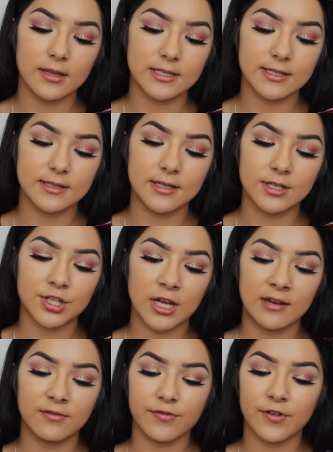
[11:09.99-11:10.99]
This is the
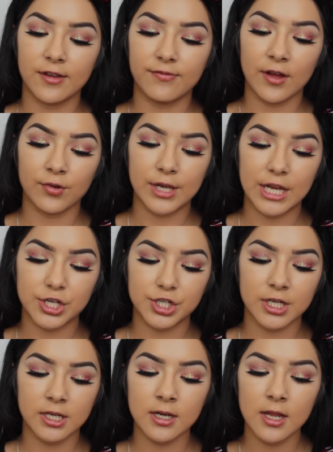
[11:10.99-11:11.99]
Shine Free
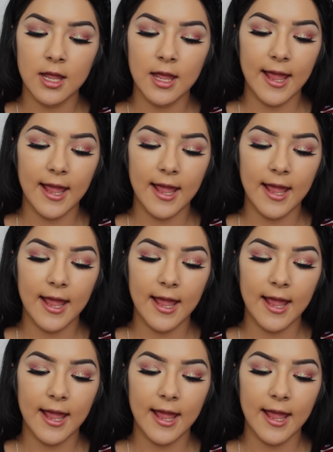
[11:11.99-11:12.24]
Foundation